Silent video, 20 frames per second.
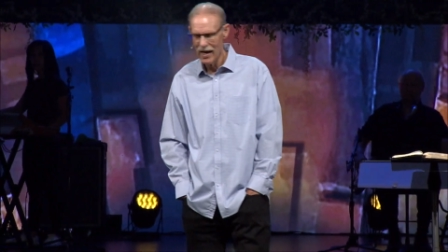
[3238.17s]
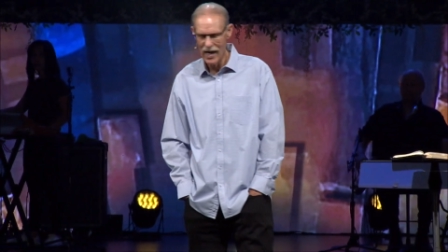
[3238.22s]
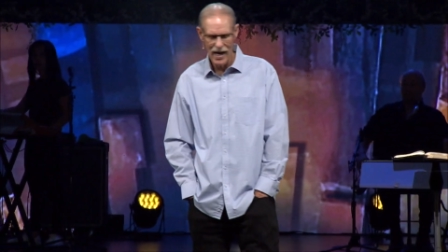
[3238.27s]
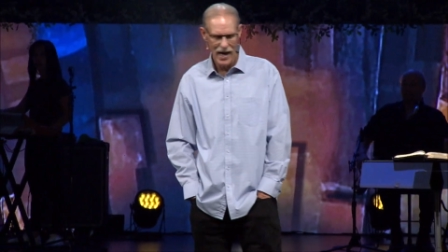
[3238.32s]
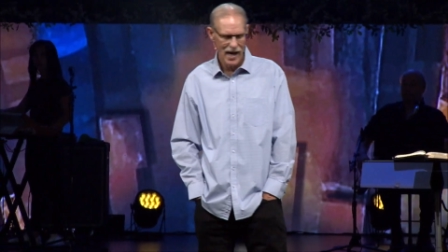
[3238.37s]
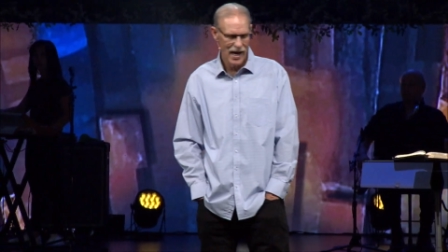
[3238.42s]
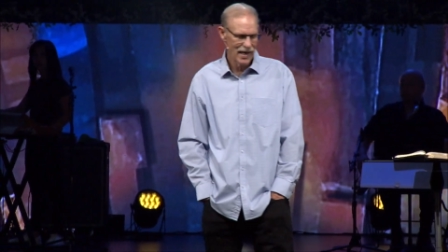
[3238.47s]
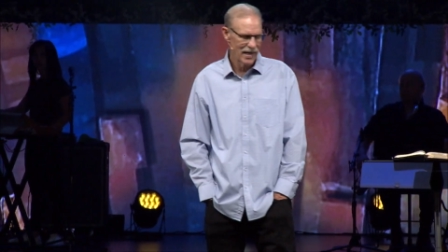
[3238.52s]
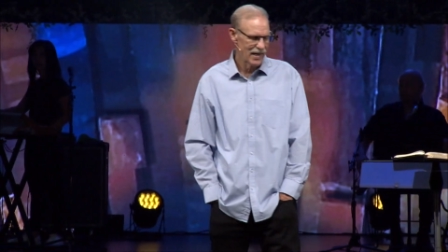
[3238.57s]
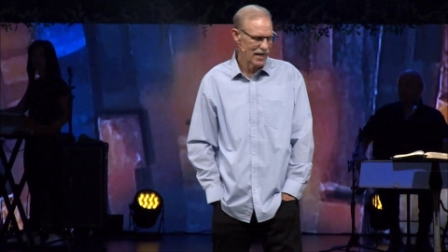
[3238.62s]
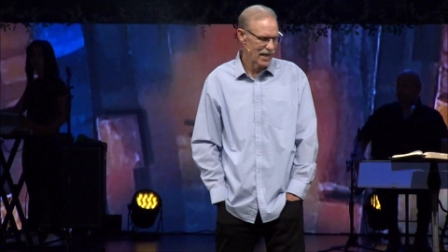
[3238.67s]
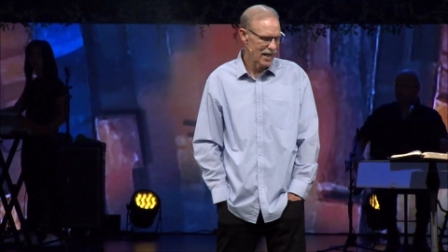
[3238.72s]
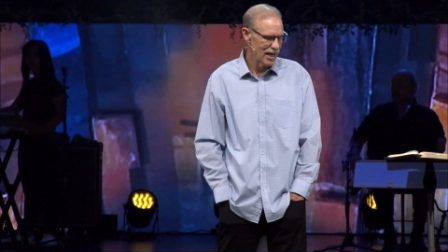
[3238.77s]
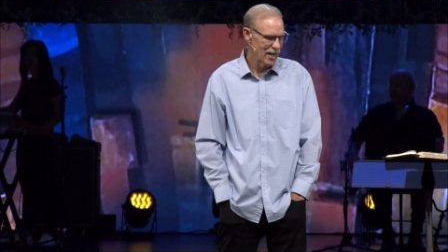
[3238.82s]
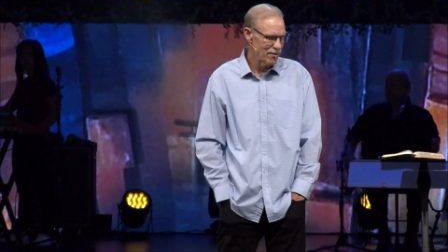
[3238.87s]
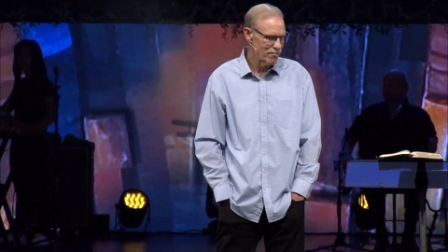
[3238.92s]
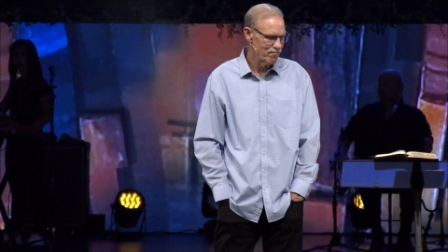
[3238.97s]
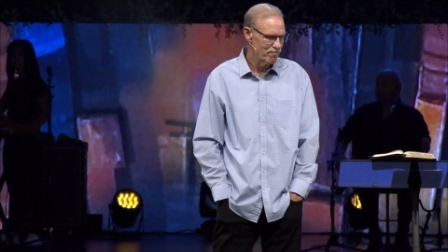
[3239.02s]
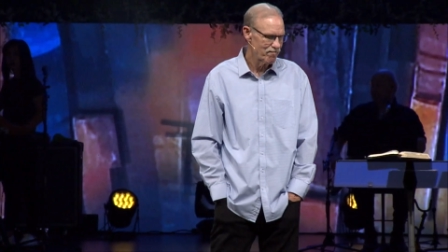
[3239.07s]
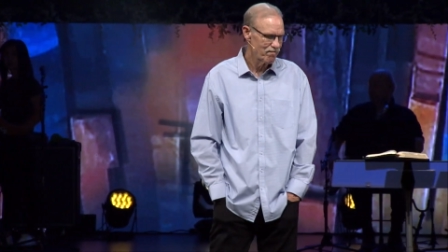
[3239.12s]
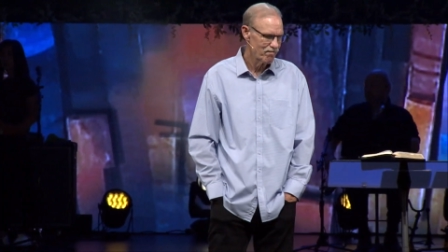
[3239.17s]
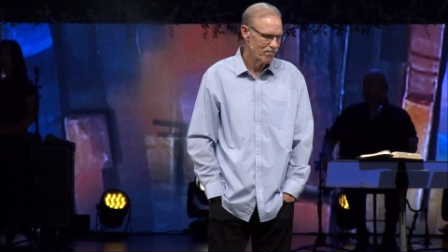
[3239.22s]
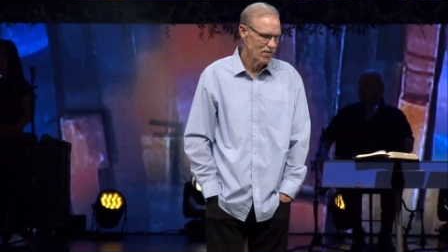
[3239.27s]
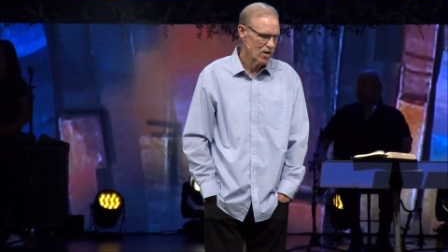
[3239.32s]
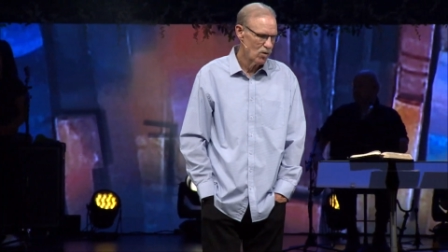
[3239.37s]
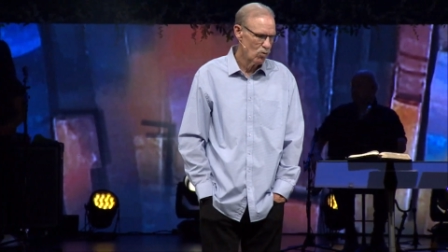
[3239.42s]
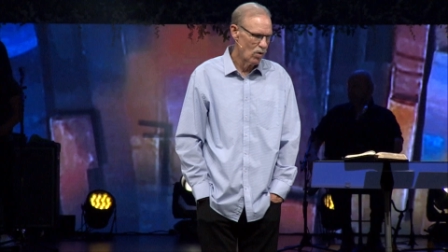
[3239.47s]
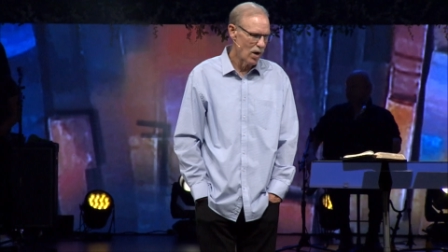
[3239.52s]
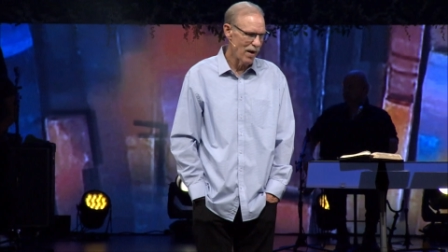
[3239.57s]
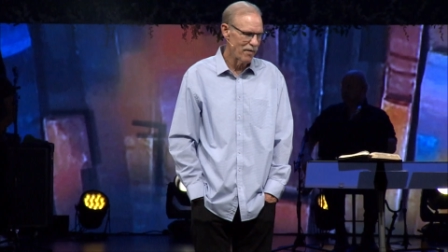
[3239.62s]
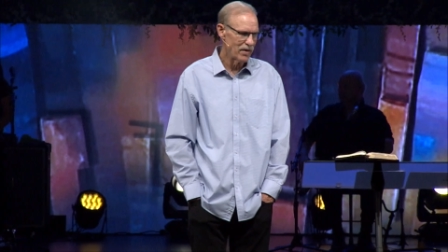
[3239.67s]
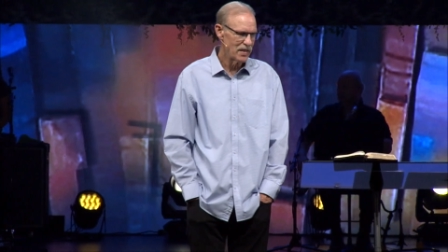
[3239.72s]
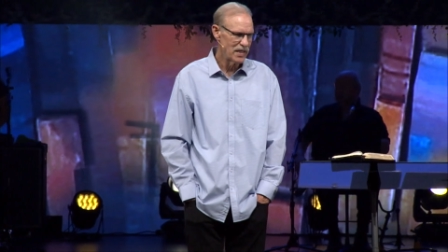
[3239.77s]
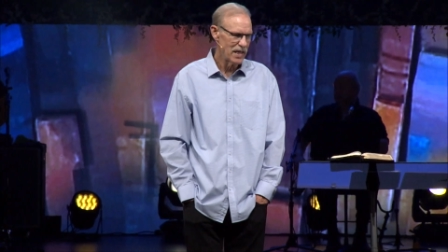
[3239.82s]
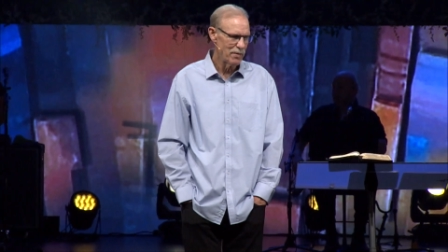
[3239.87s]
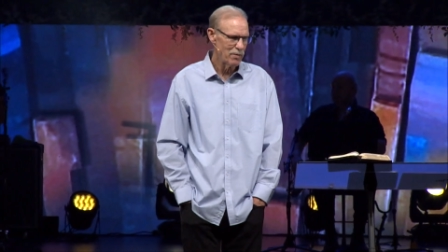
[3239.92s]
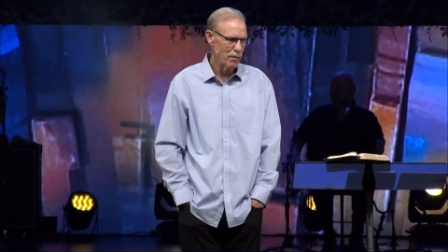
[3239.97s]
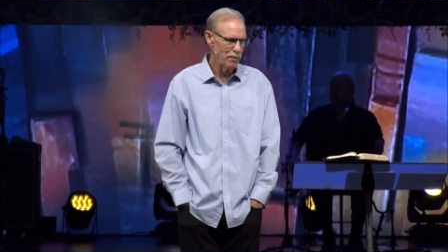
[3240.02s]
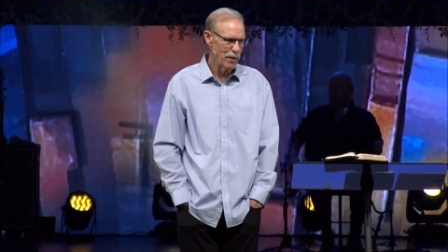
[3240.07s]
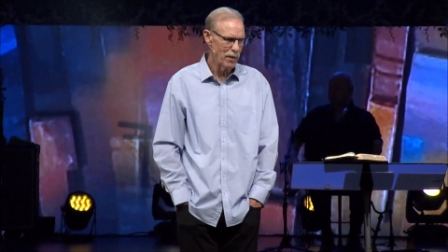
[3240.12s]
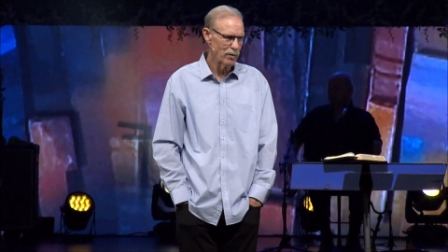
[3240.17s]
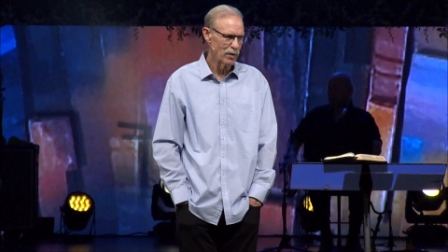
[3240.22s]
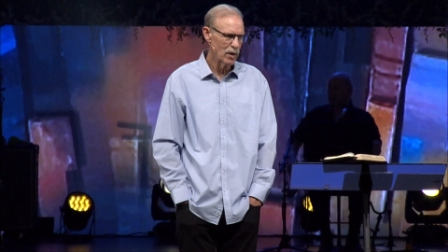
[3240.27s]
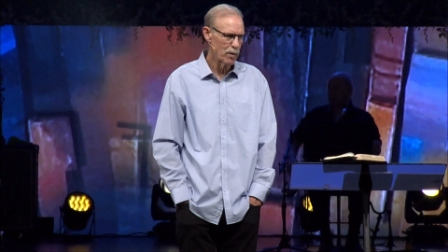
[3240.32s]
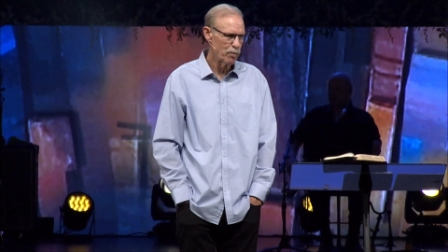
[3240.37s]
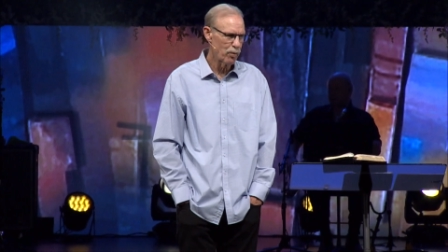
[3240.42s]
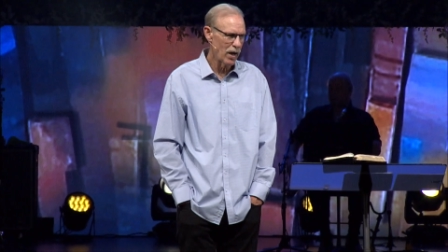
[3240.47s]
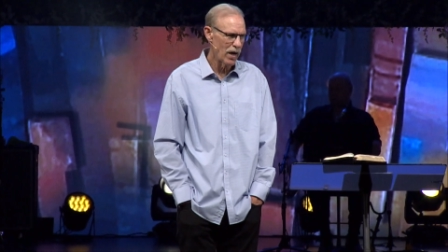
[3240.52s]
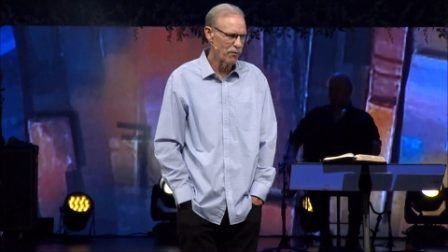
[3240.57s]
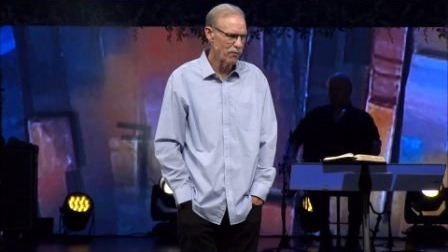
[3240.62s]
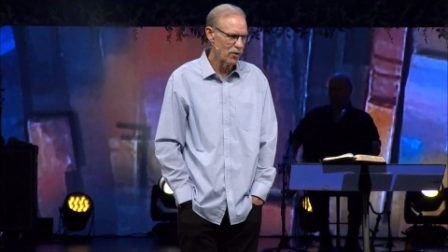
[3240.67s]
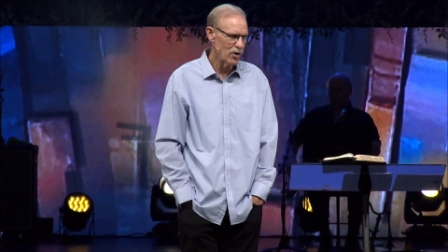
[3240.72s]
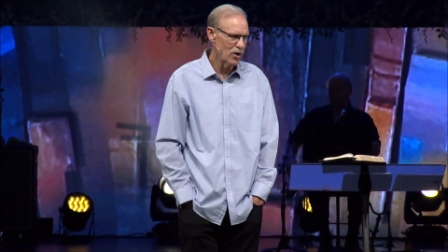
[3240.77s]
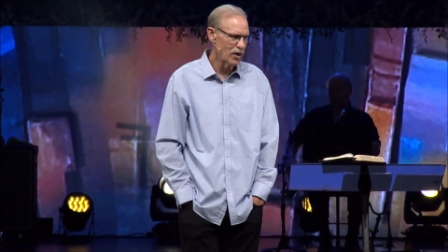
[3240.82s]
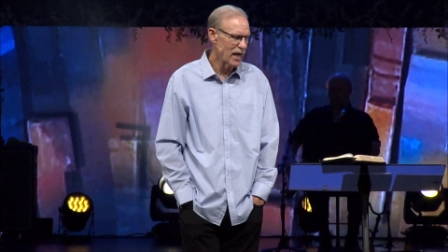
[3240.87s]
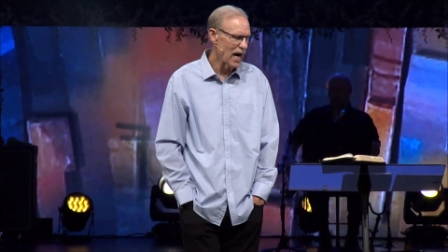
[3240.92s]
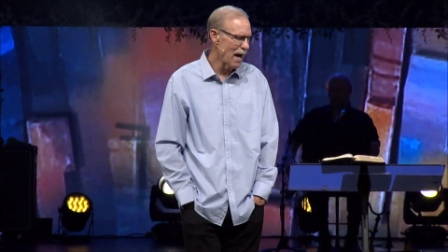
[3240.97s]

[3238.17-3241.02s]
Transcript: And um, we'll have a team of people that pray for you.